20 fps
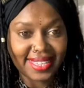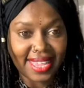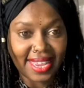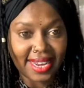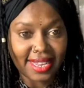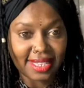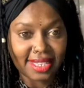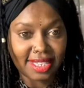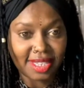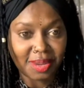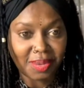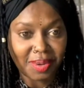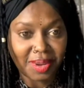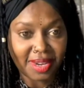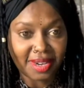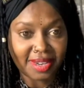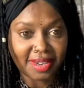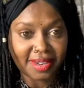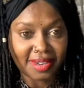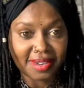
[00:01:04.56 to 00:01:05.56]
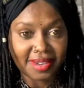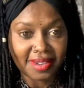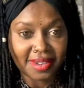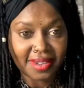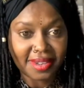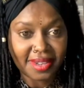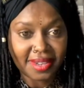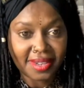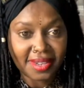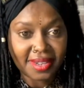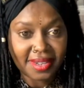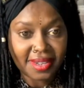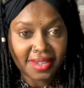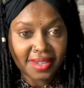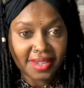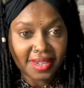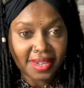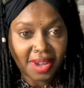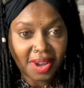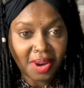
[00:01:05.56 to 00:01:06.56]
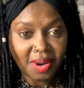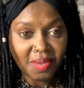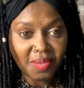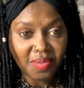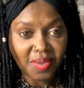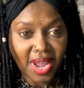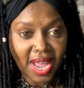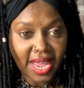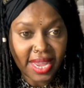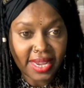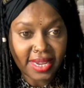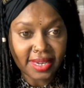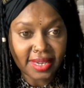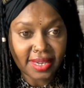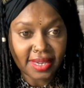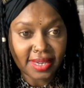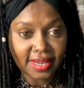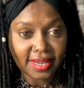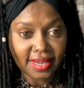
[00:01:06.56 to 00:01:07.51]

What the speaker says: get into it. All right.